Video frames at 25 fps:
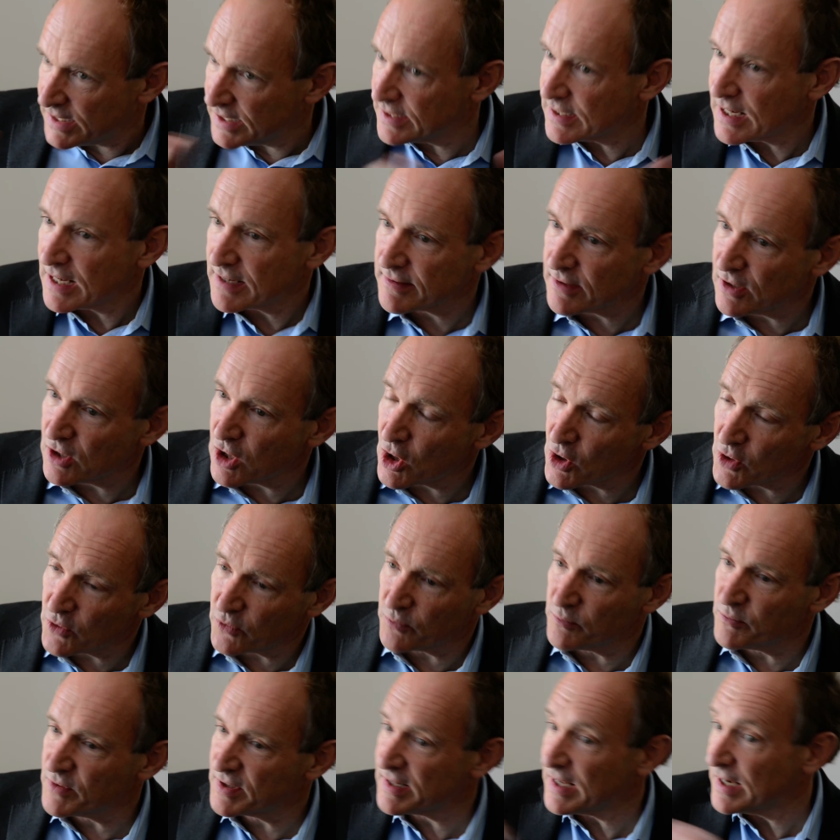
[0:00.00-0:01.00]
It has a lot
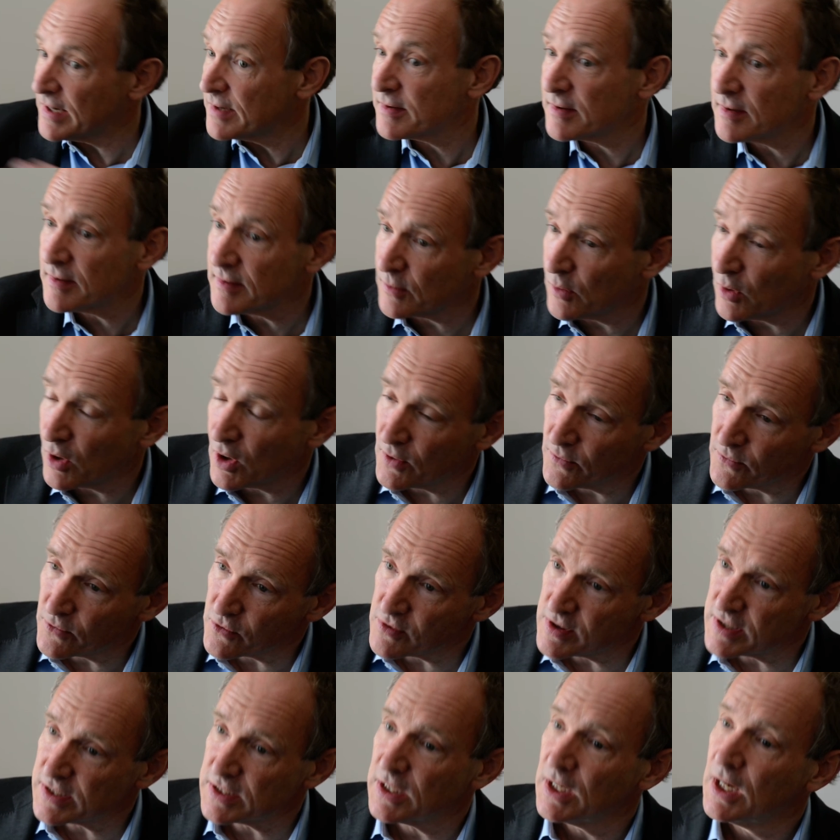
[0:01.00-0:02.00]
of sensors all
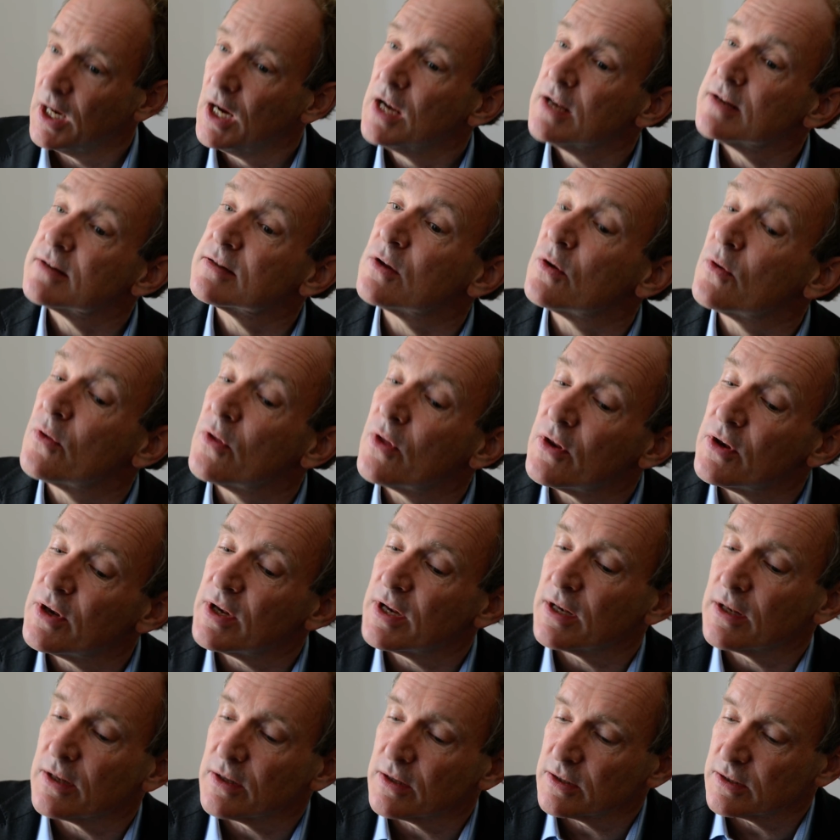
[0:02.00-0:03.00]
over it, so that
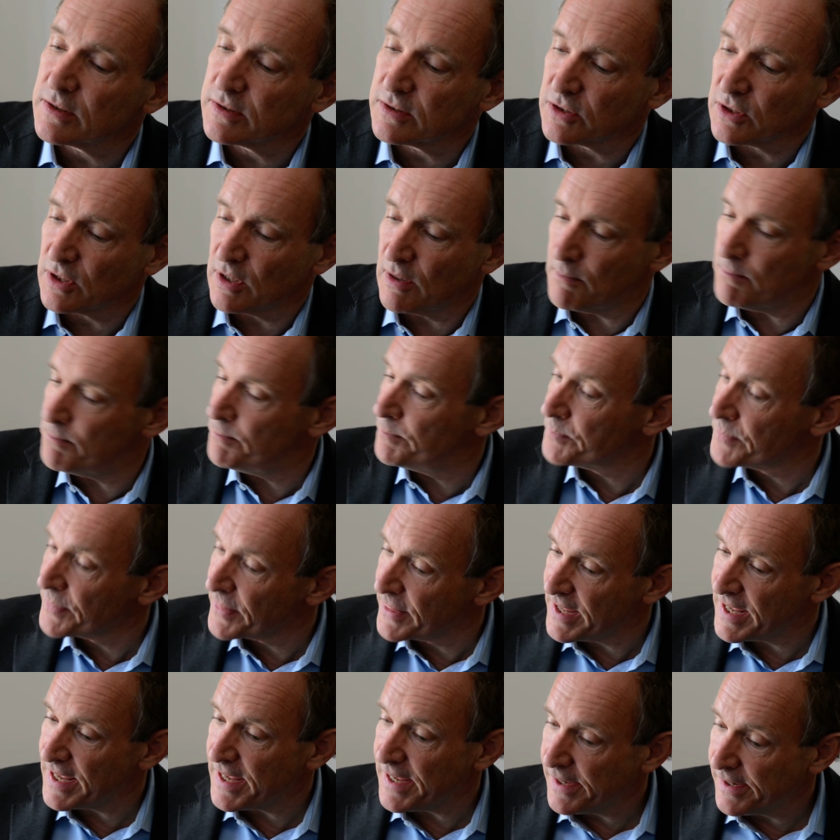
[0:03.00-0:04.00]

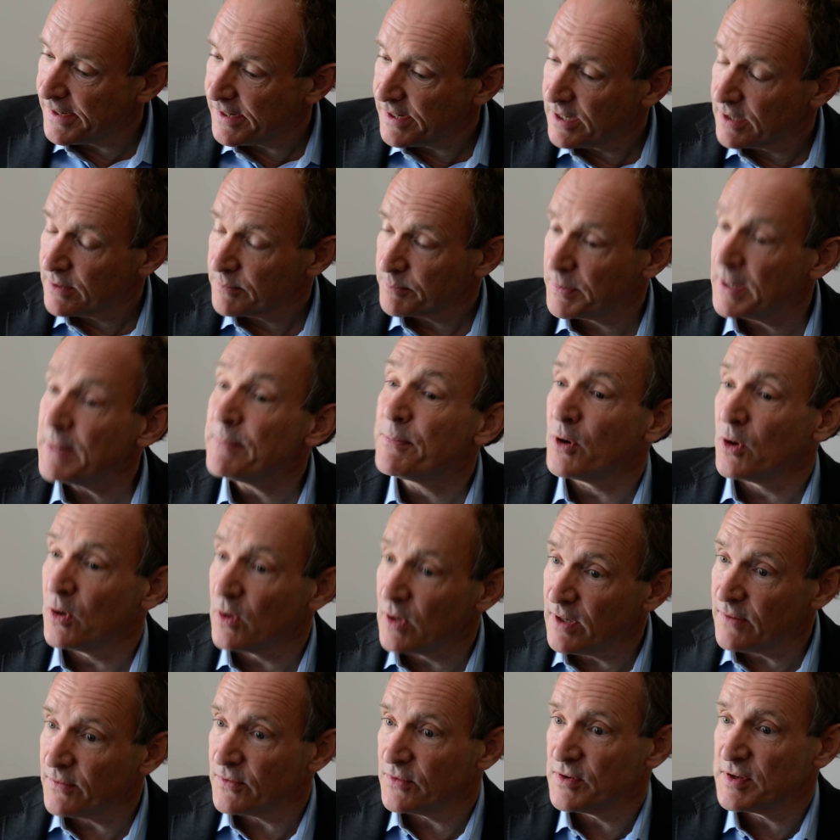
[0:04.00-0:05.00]
the people who
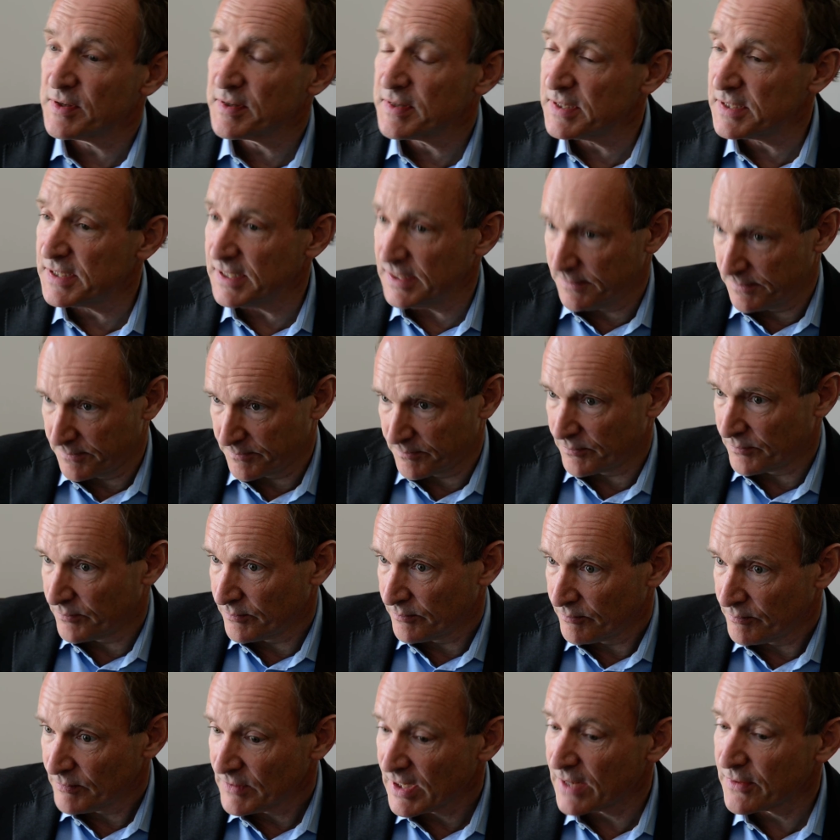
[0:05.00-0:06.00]
live in the city
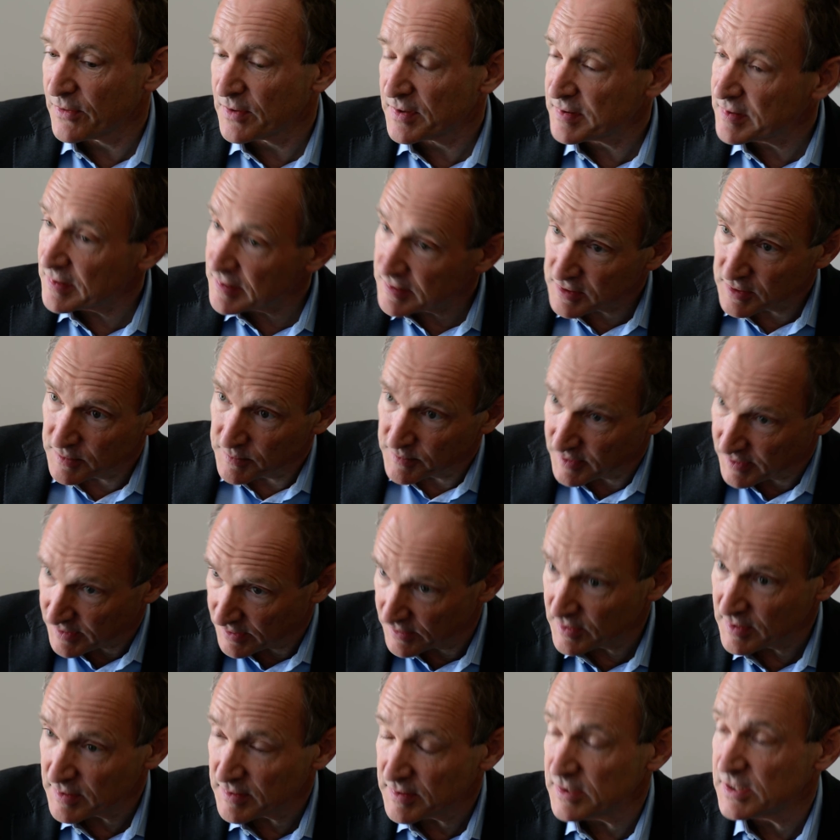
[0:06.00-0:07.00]
and the systems
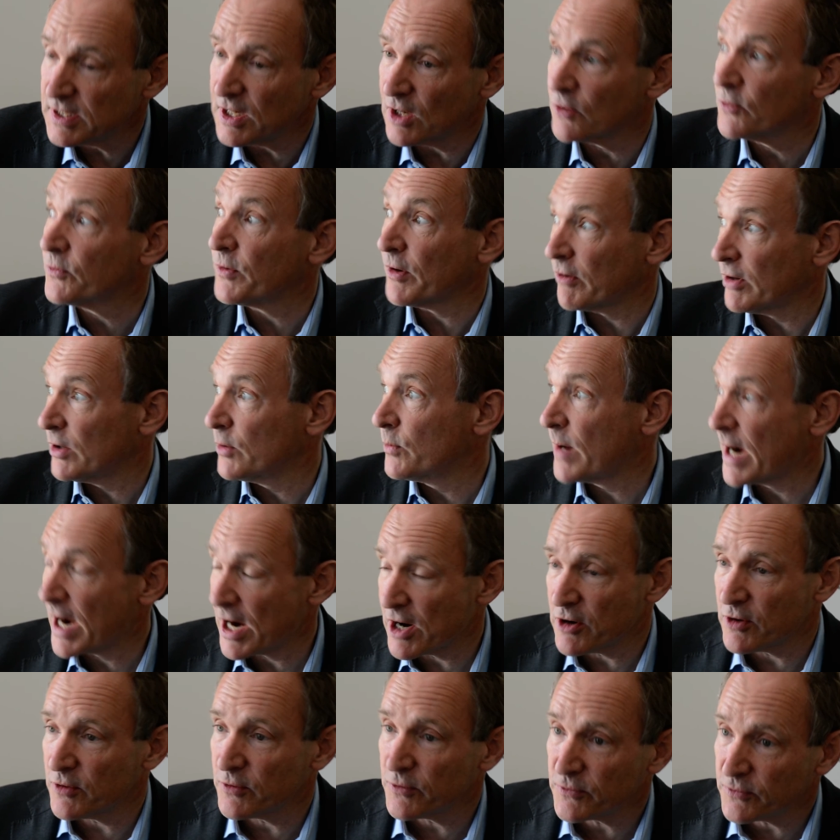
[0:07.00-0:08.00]
in the city are very
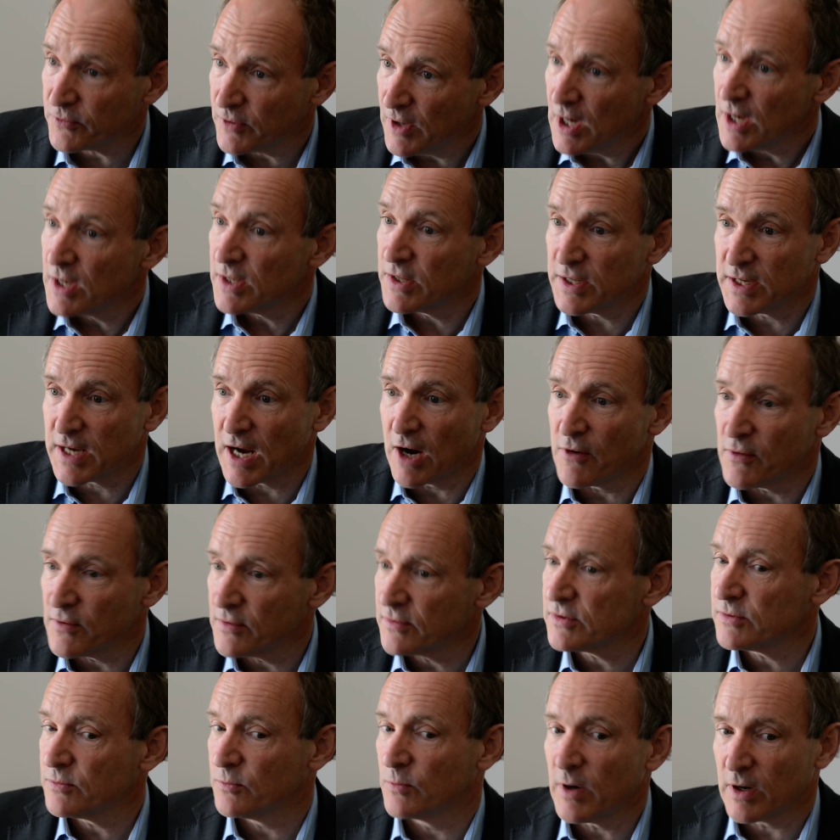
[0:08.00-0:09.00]
aware of the
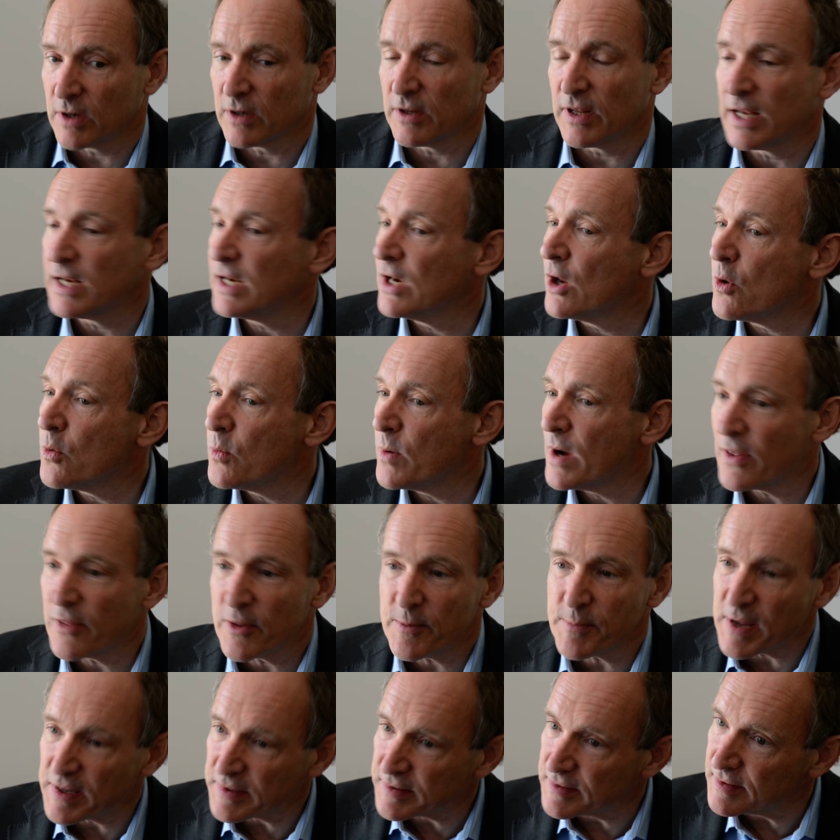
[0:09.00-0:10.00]
current. They know where
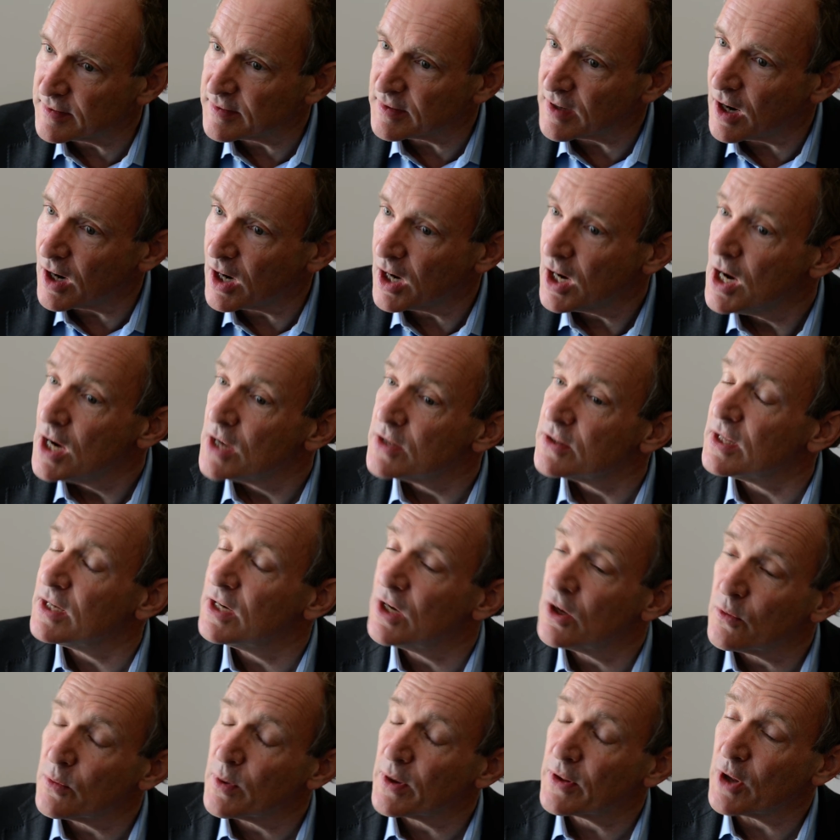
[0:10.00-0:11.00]
the buses are, they
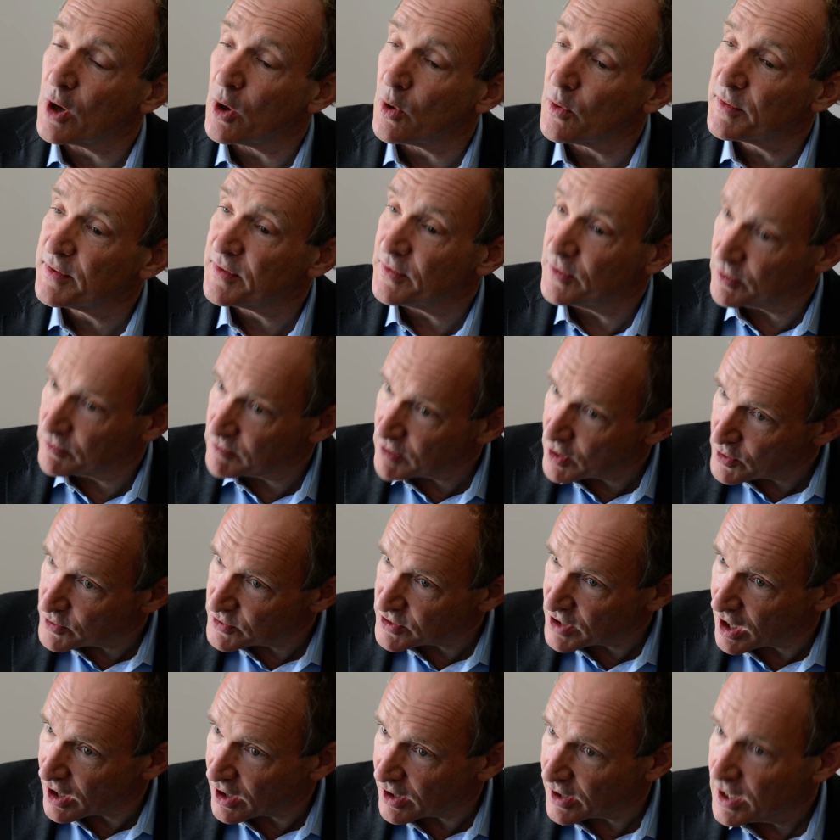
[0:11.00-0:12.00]
know where the holes in the
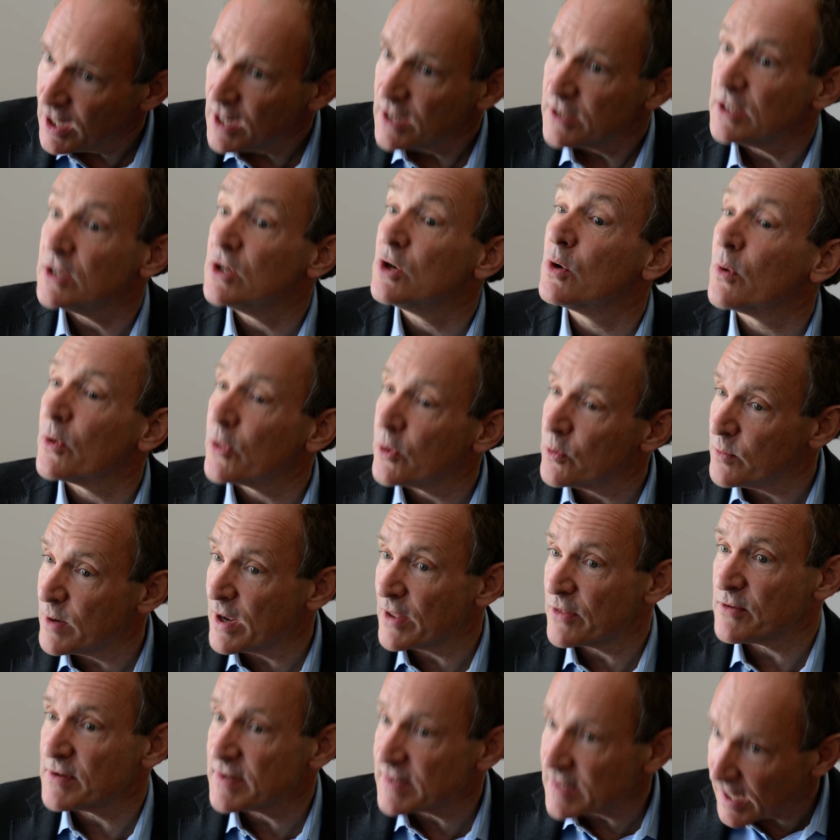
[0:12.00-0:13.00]
road are, they know what the
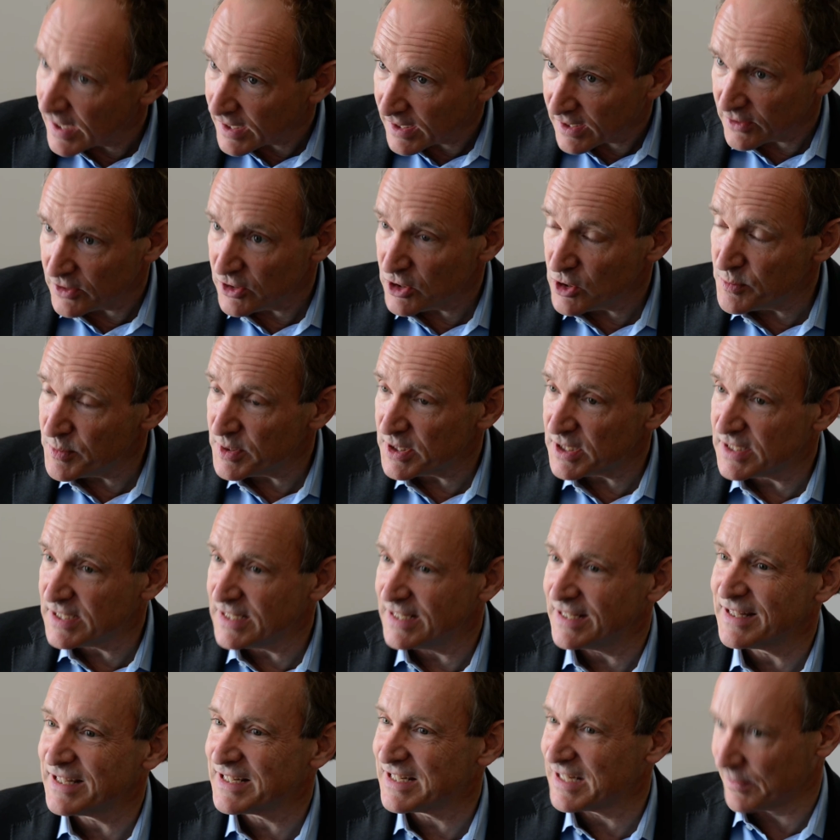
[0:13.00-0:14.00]
weather is like and the
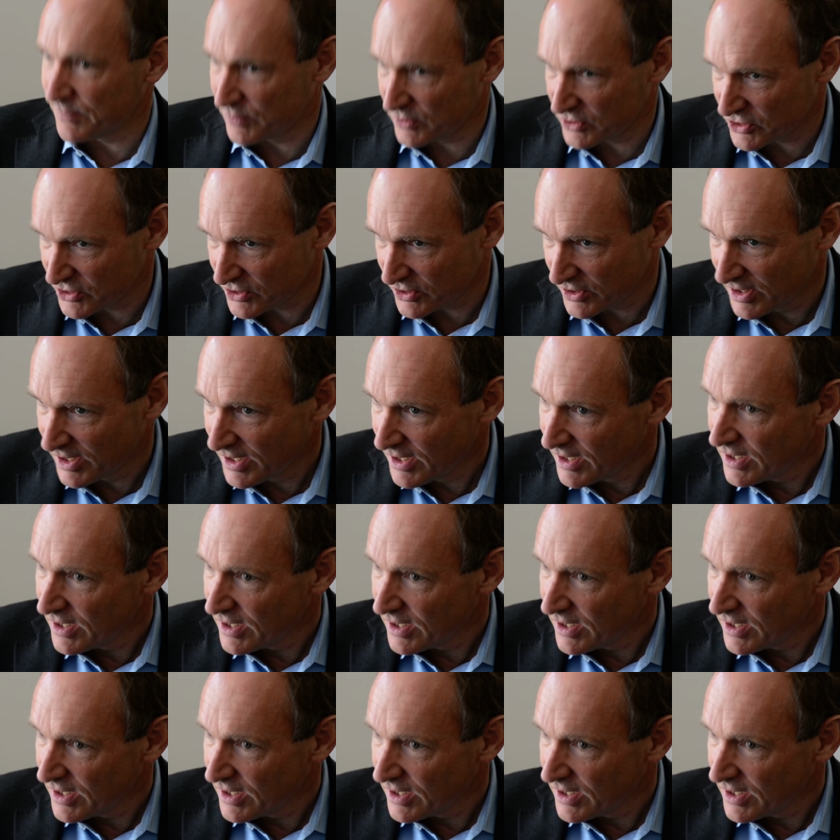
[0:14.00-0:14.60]
humidity and the temperature.